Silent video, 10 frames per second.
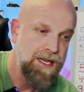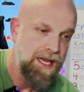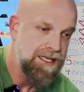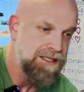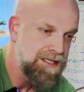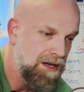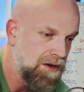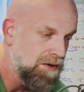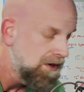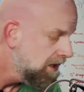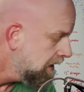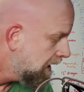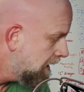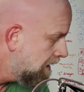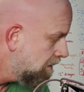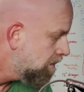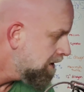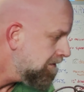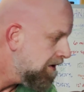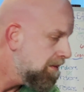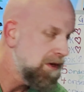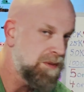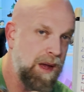And so one of our most